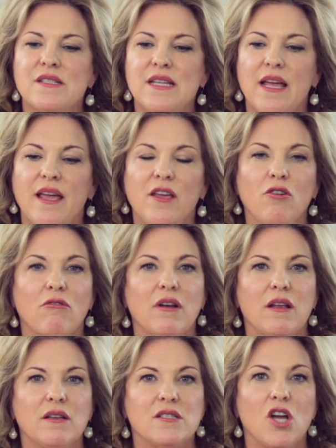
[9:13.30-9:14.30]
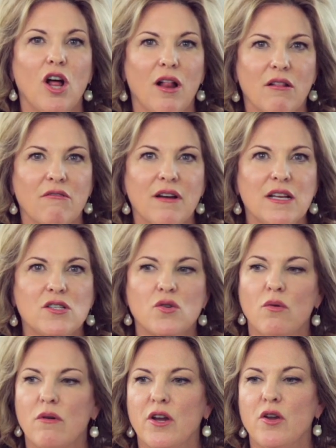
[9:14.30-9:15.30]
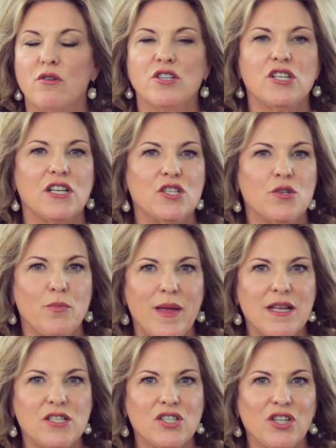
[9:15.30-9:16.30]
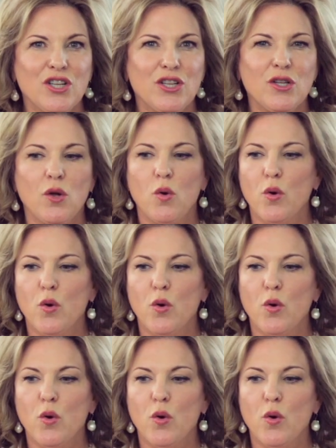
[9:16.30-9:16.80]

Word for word: say you're intolerant or you're judgmental